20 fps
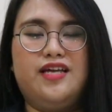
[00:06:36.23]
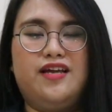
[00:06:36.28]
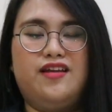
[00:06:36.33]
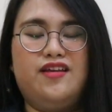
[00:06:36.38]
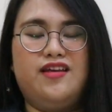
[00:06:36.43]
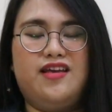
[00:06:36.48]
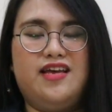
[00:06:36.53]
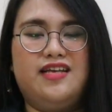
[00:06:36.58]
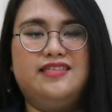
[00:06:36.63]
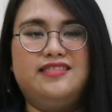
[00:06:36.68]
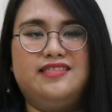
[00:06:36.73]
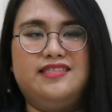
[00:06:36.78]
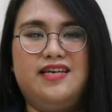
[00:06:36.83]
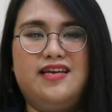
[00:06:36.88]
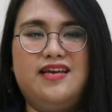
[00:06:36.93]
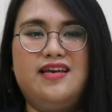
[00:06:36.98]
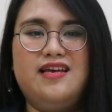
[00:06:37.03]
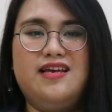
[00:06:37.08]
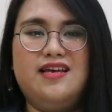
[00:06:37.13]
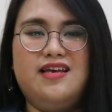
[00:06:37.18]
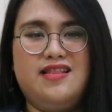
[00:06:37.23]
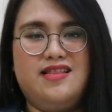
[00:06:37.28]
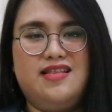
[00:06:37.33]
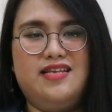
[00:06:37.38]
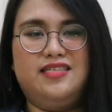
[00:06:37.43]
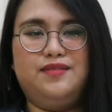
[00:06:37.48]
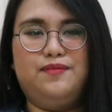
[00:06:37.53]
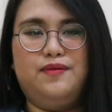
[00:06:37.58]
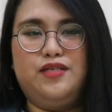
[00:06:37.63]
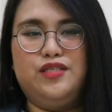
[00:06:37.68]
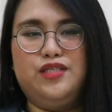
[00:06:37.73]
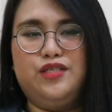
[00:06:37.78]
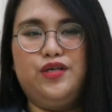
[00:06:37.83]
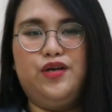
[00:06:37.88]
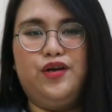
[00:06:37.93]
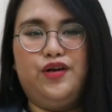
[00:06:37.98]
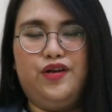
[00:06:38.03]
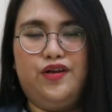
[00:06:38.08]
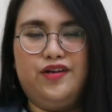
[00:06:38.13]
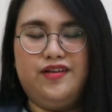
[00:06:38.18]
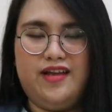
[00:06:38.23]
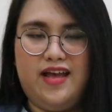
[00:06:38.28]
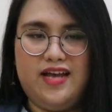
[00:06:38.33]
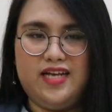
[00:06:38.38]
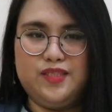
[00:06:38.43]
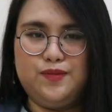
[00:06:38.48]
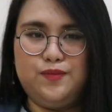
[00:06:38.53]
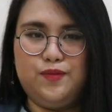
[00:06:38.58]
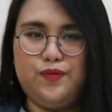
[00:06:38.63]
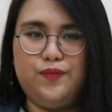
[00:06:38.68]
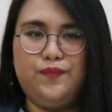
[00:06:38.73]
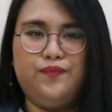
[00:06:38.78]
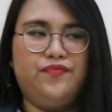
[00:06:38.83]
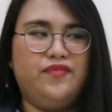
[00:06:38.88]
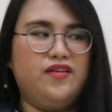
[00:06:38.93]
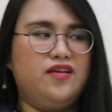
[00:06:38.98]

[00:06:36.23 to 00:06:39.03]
and you can see this picture on your textbook.